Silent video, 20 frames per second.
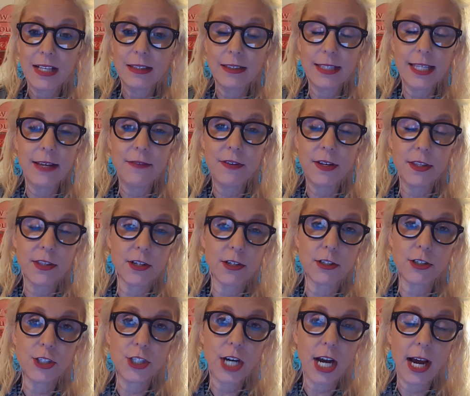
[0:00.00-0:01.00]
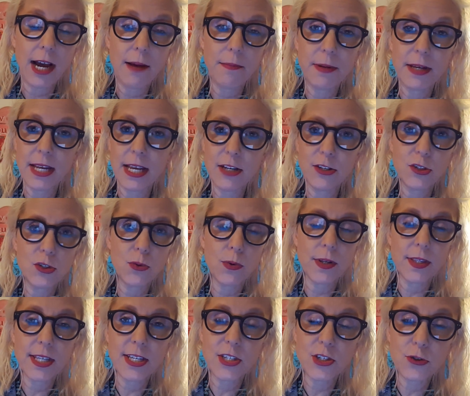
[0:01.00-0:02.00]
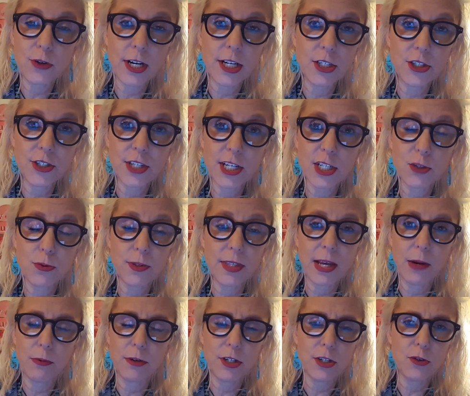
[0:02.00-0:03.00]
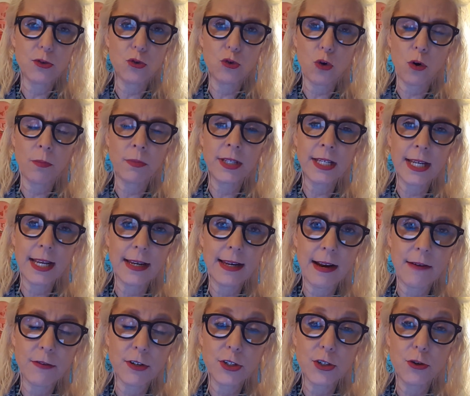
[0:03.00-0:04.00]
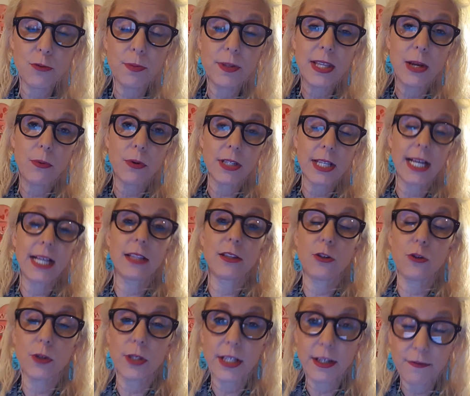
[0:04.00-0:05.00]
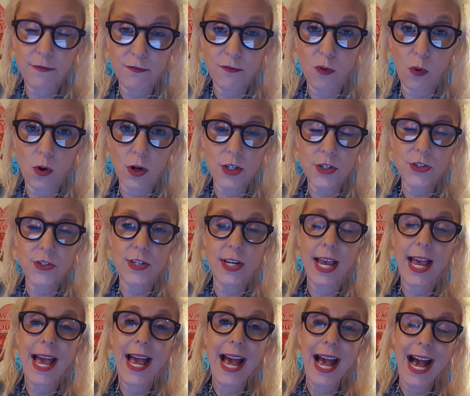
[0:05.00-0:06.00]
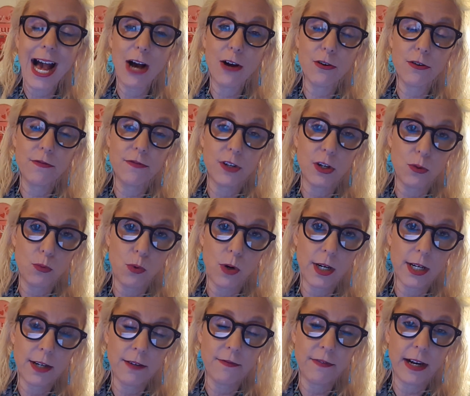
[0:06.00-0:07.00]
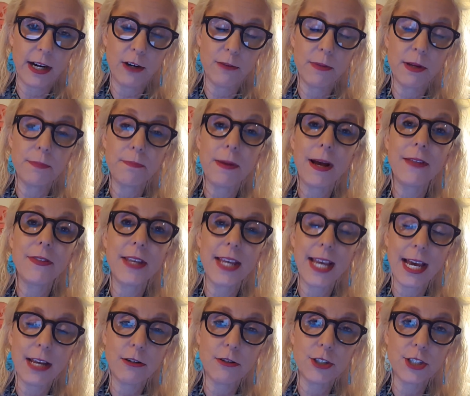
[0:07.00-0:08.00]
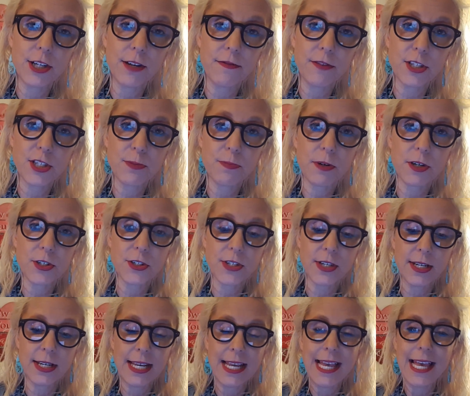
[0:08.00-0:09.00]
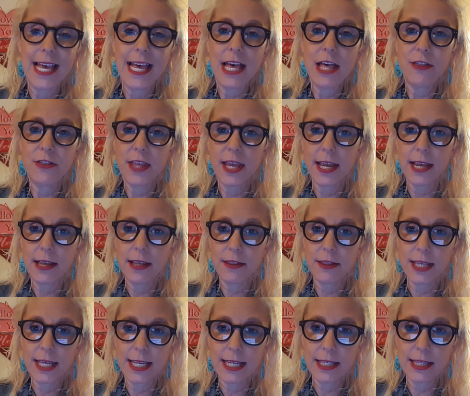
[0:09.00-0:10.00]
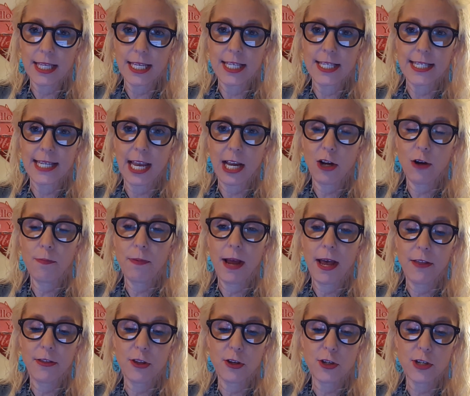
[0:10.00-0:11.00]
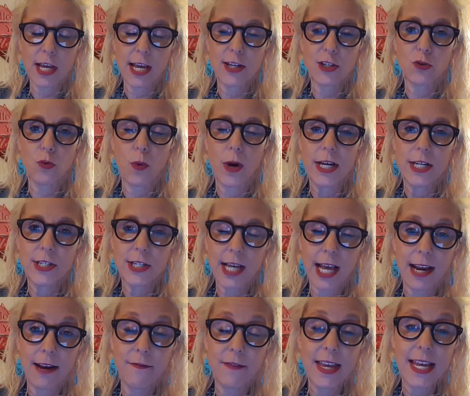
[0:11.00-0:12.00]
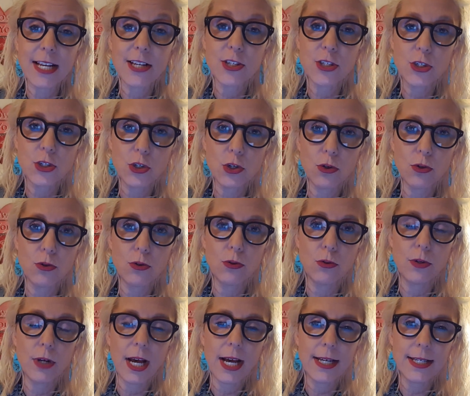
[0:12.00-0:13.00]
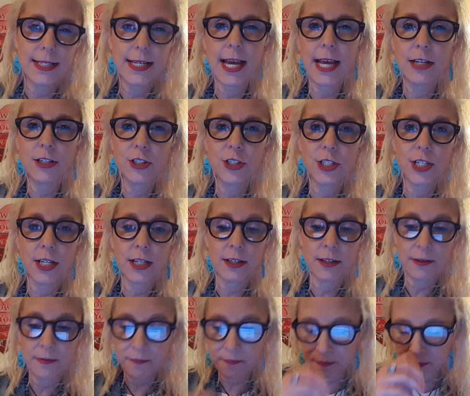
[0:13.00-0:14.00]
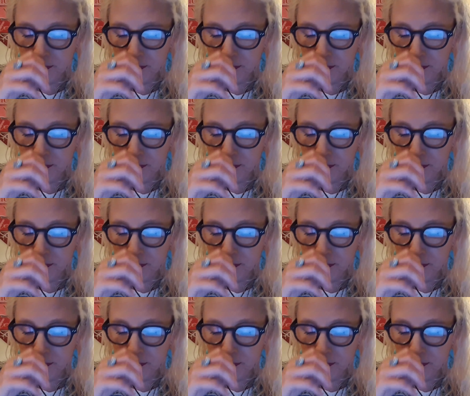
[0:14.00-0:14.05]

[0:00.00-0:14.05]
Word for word: leaving their job and doing these strange things which they would normally never do, but they were like literally forced out of their work environment by the energy of this person the the the psychopath has a way to kind of exude attention